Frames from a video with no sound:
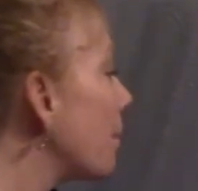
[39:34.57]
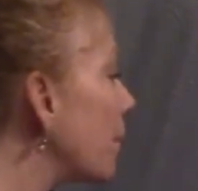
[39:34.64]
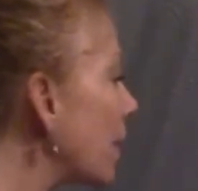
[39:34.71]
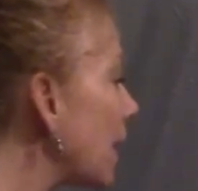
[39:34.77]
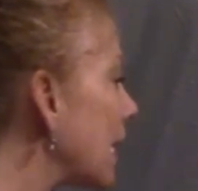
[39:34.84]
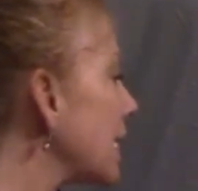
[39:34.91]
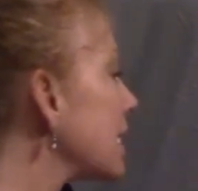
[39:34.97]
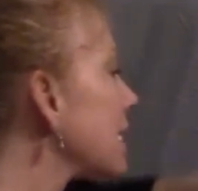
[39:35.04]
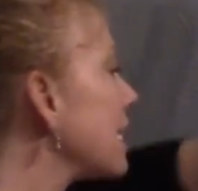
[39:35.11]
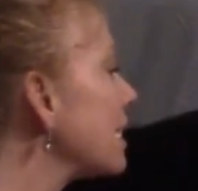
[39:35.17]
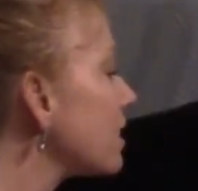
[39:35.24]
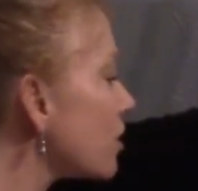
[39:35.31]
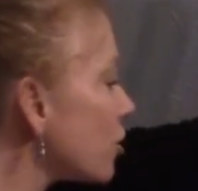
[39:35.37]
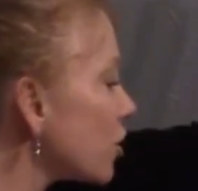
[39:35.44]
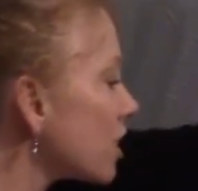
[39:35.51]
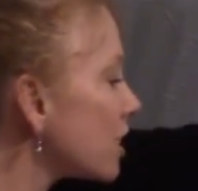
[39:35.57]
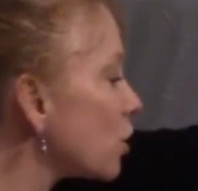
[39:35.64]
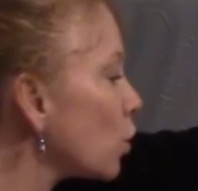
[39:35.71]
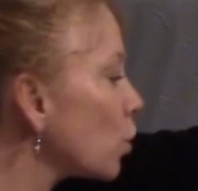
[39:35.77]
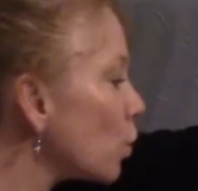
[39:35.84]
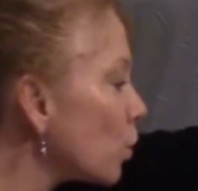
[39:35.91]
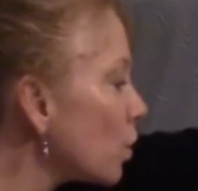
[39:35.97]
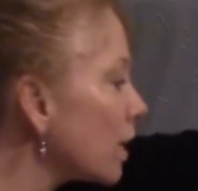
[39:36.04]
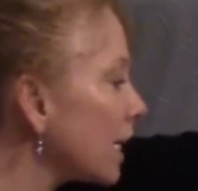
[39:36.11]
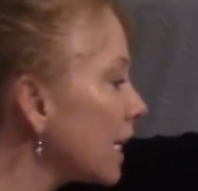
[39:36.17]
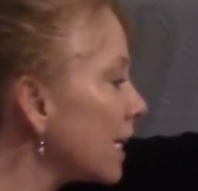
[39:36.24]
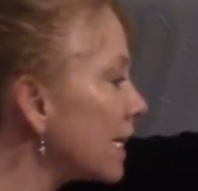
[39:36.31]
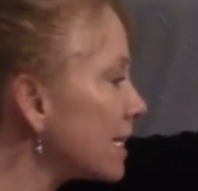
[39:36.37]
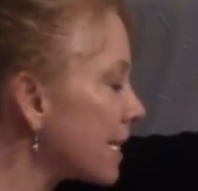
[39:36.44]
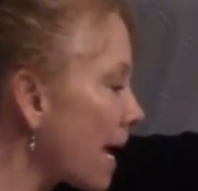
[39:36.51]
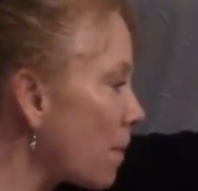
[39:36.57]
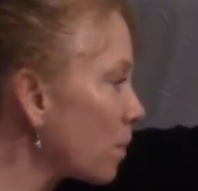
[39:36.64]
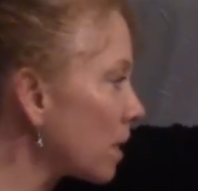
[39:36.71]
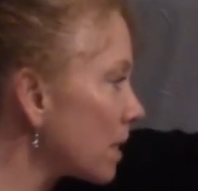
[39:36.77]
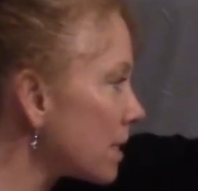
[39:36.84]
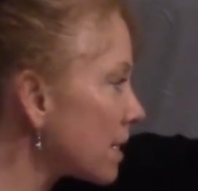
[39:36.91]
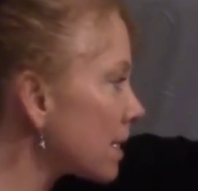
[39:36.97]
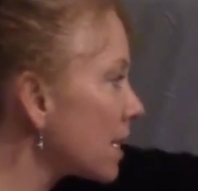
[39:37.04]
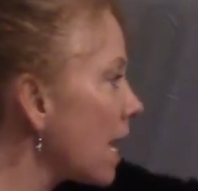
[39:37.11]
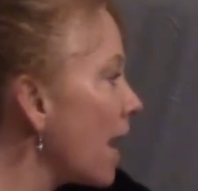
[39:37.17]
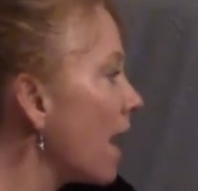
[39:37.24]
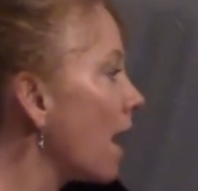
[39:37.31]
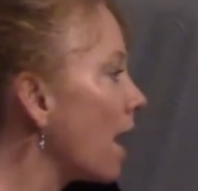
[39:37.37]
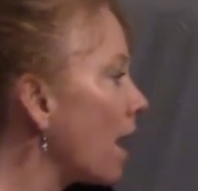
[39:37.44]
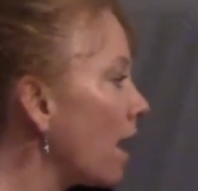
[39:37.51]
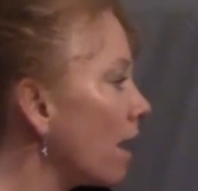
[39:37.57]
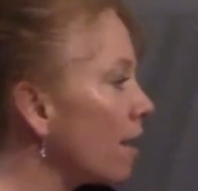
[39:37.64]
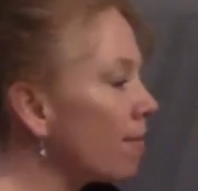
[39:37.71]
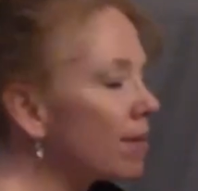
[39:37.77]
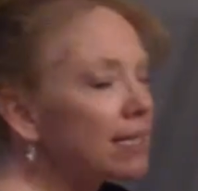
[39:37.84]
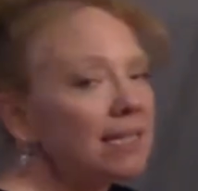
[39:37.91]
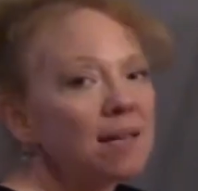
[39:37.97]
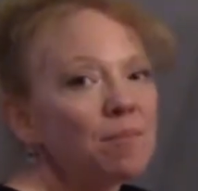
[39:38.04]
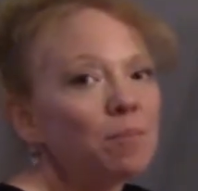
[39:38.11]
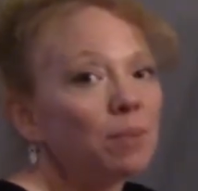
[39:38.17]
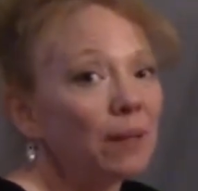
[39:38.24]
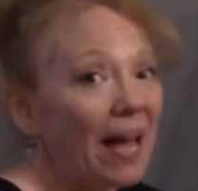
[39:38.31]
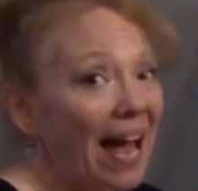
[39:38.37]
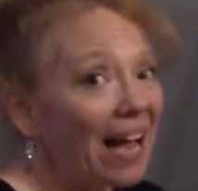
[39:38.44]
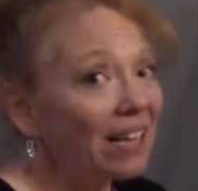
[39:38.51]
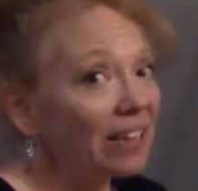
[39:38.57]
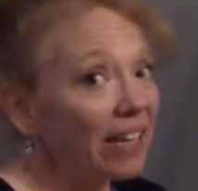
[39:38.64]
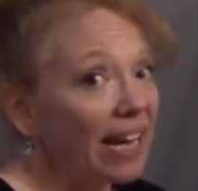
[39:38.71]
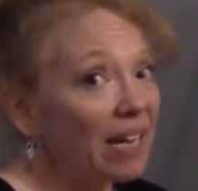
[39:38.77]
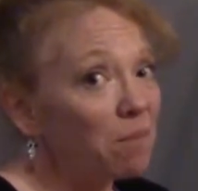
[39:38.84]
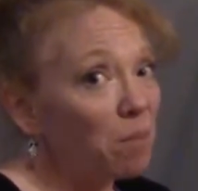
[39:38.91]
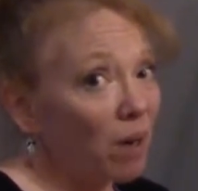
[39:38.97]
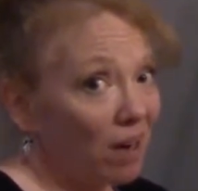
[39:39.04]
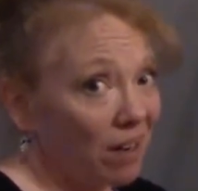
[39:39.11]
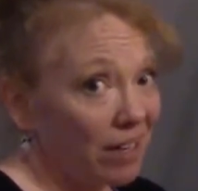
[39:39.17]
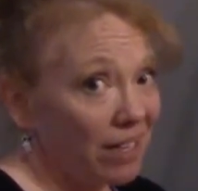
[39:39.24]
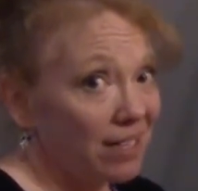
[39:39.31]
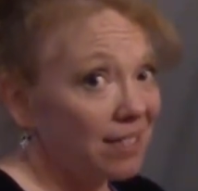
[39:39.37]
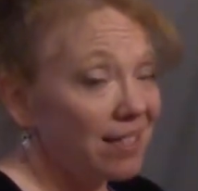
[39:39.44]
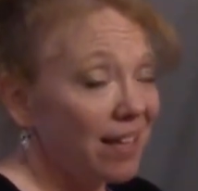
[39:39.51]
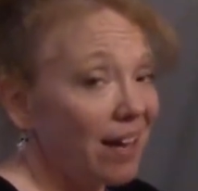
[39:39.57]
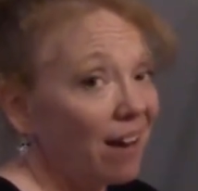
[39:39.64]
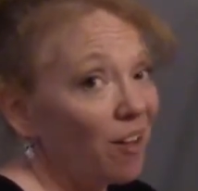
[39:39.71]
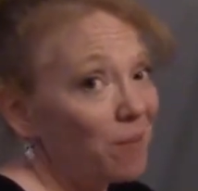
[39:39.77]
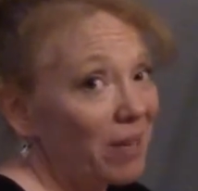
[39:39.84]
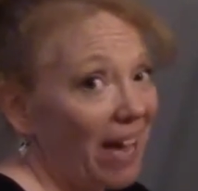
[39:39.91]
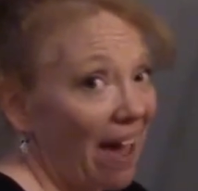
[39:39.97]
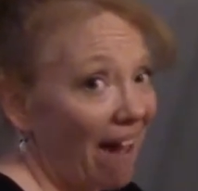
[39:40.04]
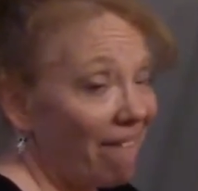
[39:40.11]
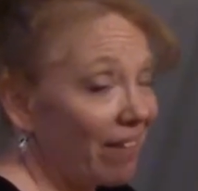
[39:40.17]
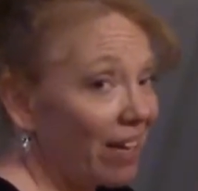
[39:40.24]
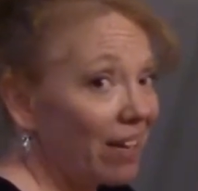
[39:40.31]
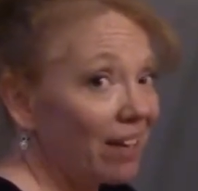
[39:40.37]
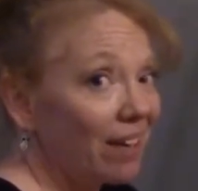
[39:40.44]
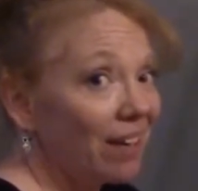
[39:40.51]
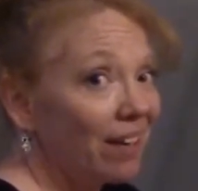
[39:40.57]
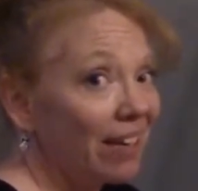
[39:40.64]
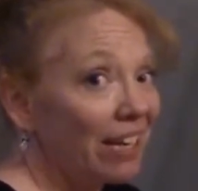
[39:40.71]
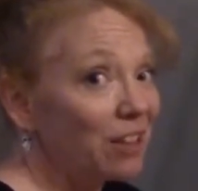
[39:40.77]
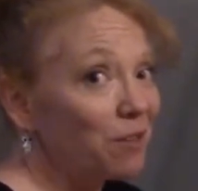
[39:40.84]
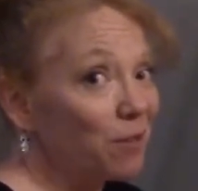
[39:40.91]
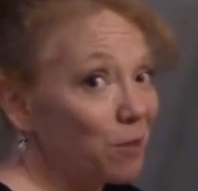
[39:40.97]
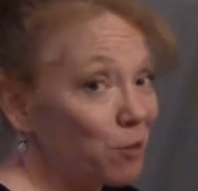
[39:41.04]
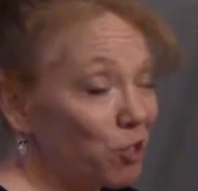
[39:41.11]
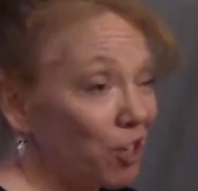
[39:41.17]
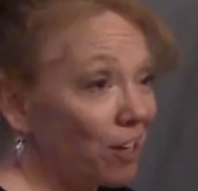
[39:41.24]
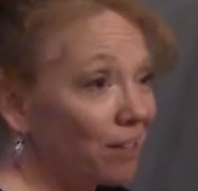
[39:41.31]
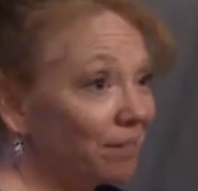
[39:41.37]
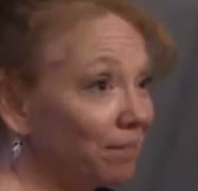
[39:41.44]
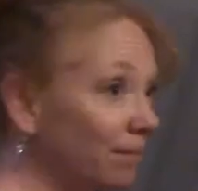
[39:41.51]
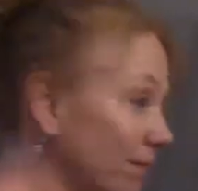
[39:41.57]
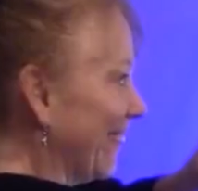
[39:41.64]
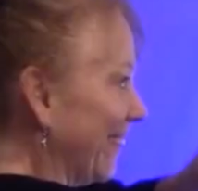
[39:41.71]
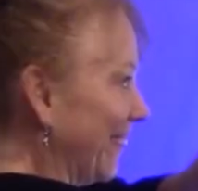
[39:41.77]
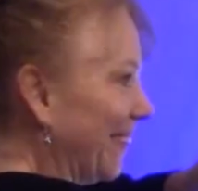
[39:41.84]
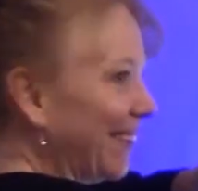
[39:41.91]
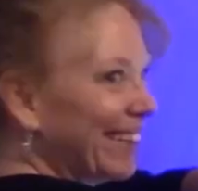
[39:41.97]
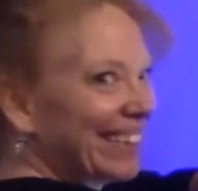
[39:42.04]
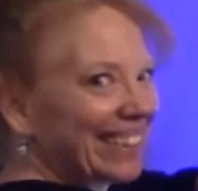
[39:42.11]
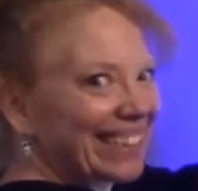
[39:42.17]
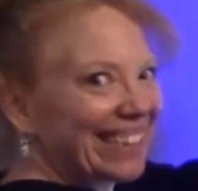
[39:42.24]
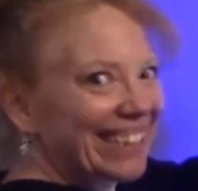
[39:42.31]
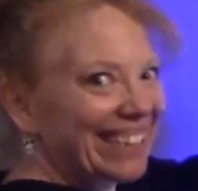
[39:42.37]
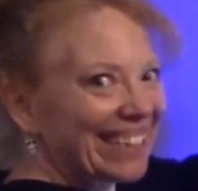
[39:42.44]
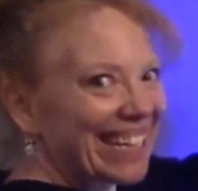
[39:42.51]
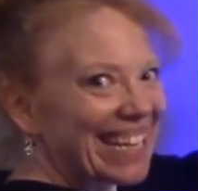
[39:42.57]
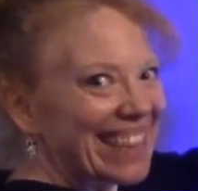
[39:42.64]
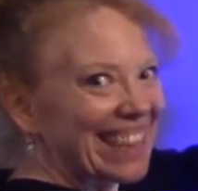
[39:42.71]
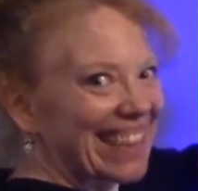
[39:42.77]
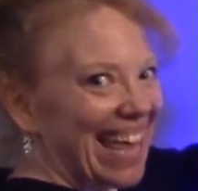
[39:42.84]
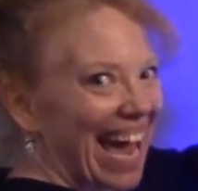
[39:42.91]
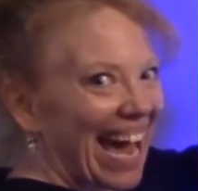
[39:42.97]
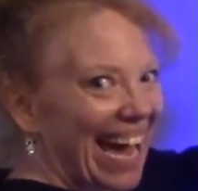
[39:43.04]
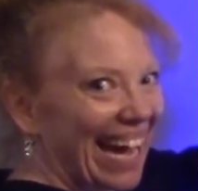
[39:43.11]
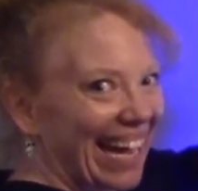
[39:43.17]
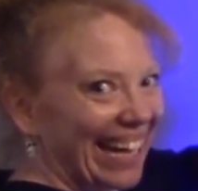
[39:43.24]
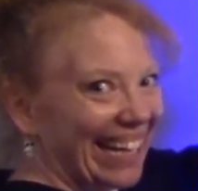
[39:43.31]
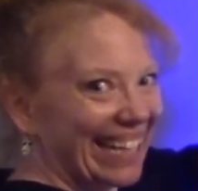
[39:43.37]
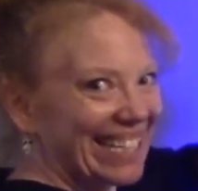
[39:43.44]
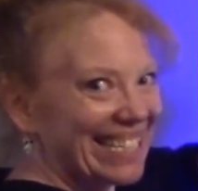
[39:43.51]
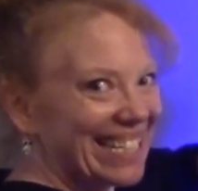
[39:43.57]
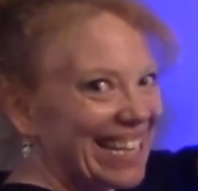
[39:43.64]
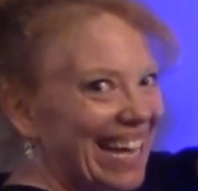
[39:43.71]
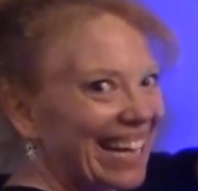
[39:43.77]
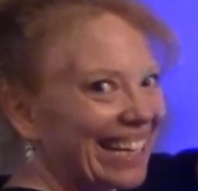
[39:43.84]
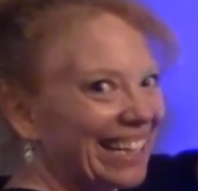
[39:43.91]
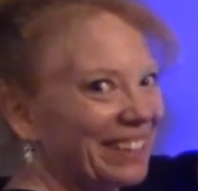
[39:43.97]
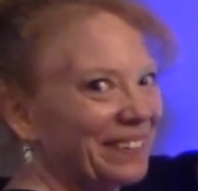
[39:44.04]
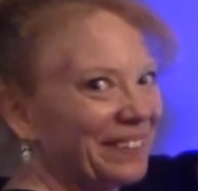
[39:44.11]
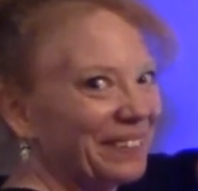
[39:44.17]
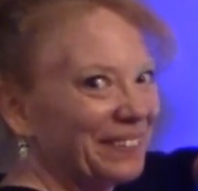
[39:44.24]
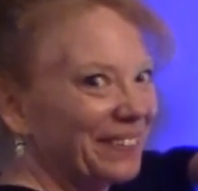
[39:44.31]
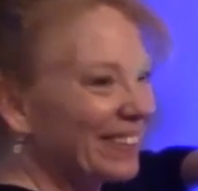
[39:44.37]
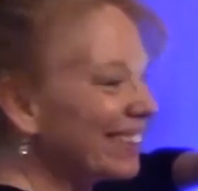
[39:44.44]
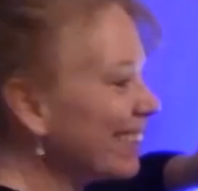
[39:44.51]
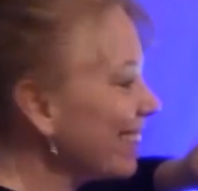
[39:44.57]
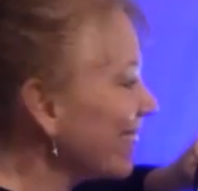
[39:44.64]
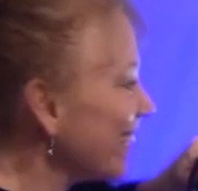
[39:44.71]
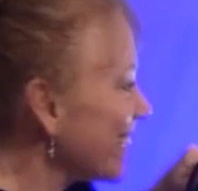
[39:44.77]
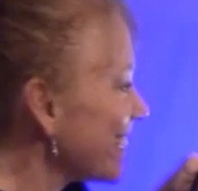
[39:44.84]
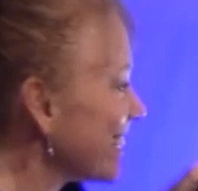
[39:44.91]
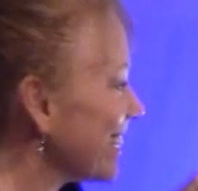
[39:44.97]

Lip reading: But these are just 2 little examples of some black light parties that I'll be having in the future. Look at that! Isn't that cool?